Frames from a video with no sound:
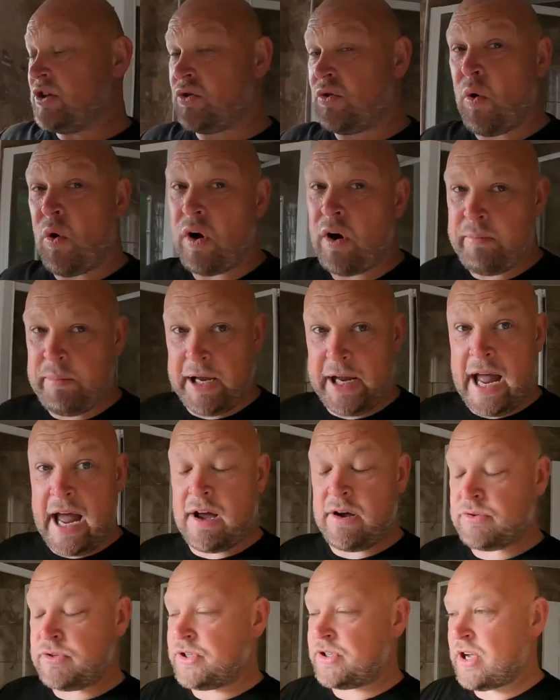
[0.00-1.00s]
it's quite a big
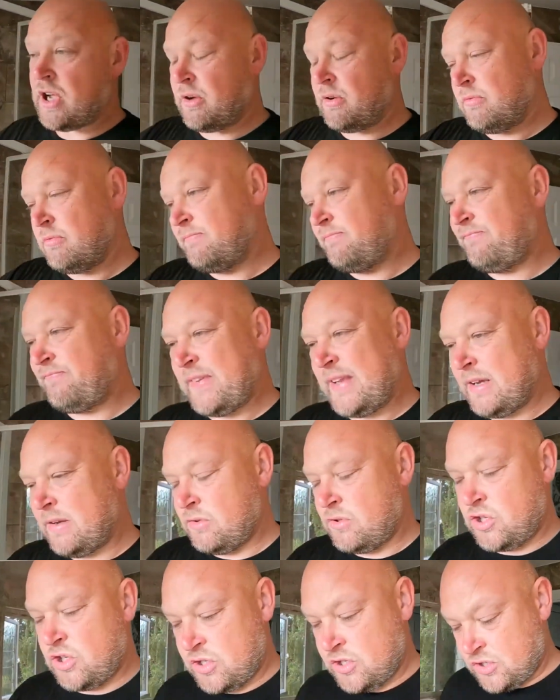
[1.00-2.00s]
house, so
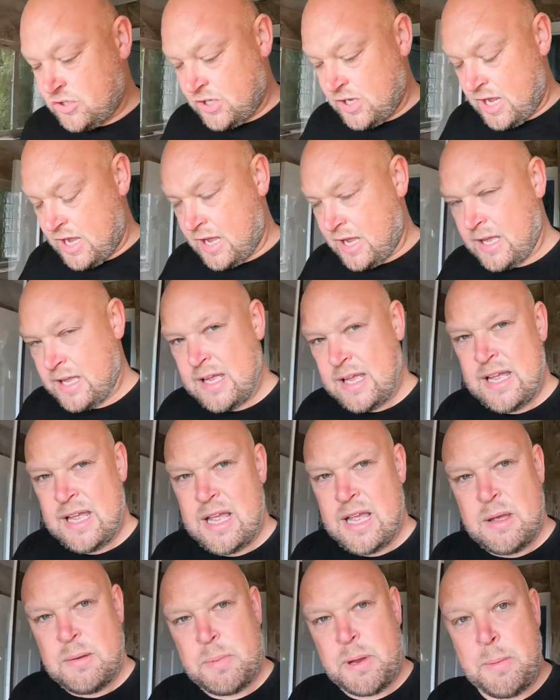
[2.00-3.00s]
it'll just
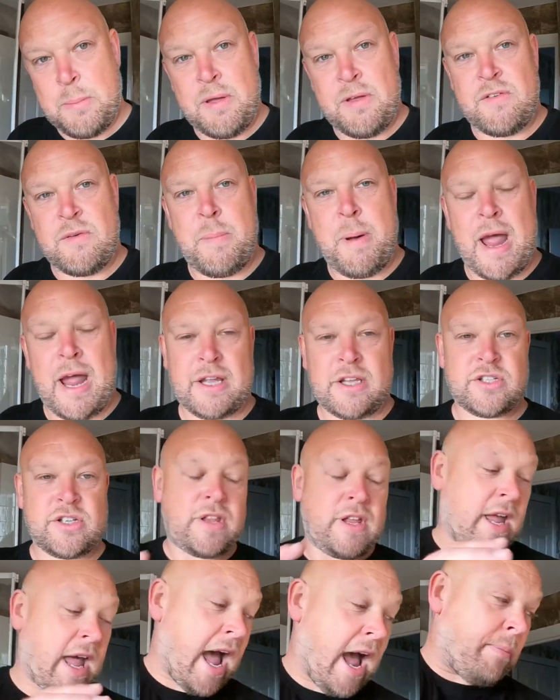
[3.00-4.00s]
be a bit of a pain.
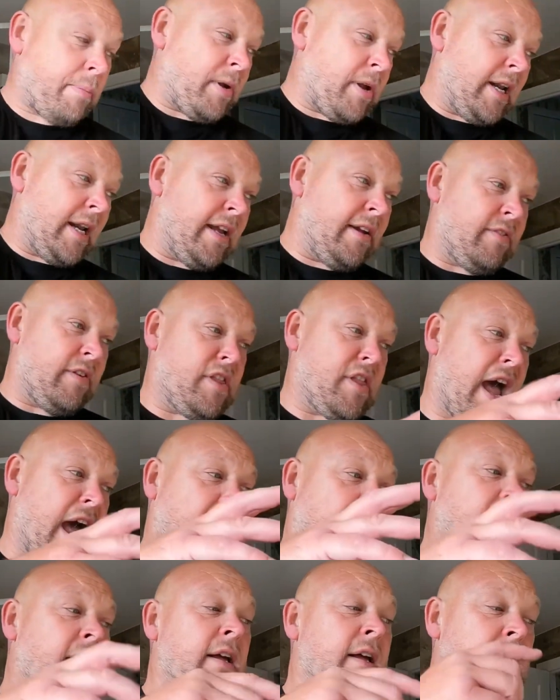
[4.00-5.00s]
So they're happy leaving
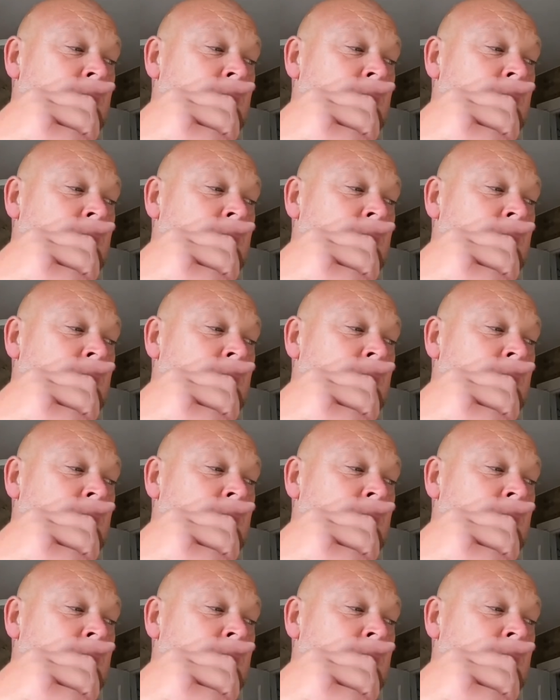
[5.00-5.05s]
that.